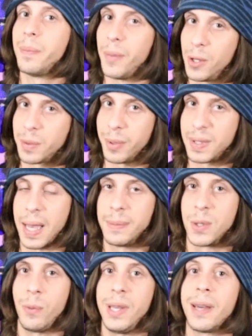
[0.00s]
multiple
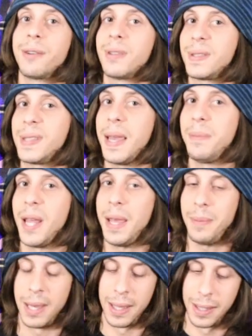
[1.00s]
times a week under the same
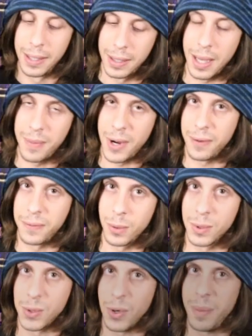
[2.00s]
name, Nightmare
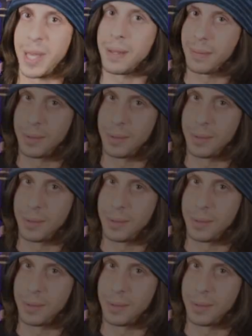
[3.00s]
Fuel Streaming,